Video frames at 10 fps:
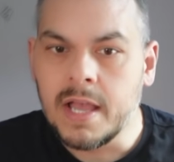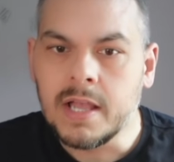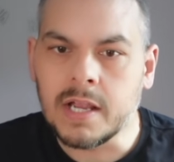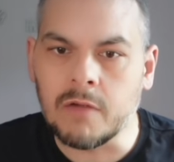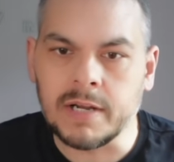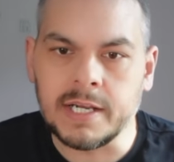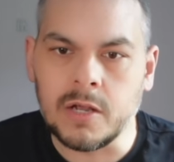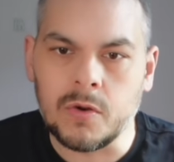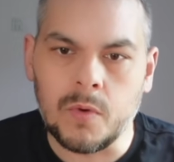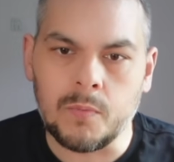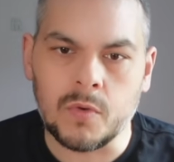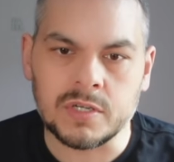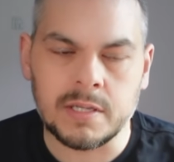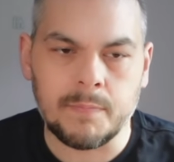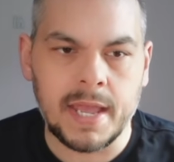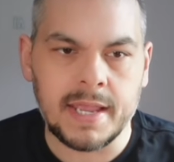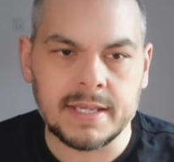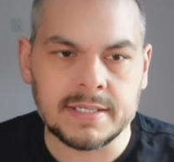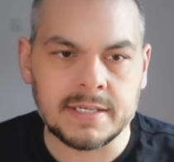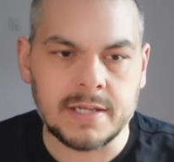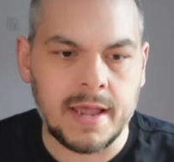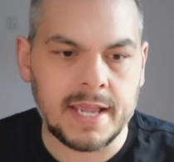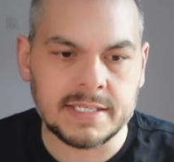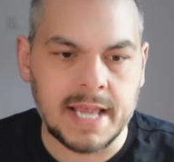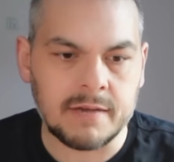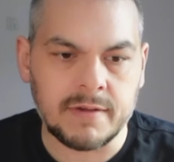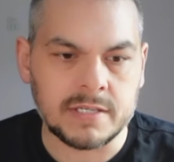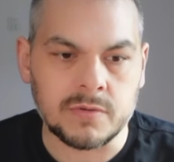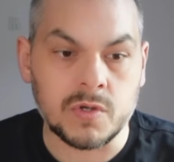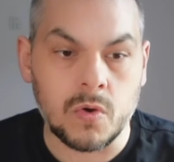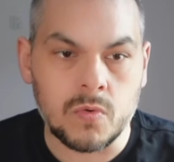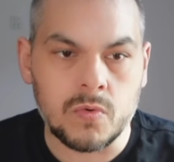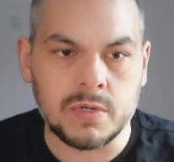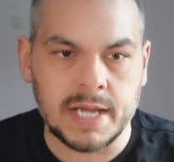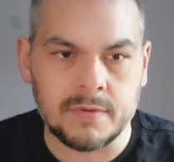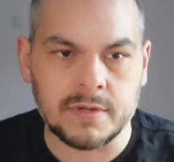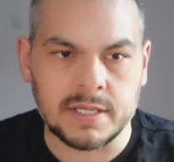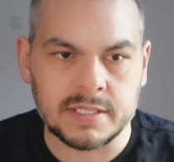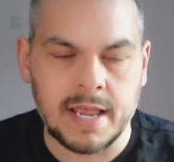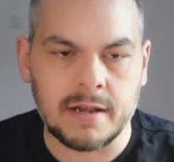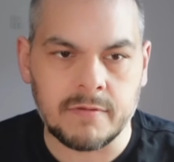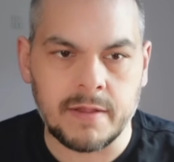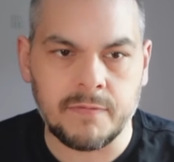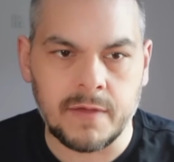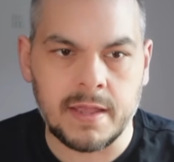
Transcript: Currently, no one wants to pay his entire salary, so it's all down to the salary fee.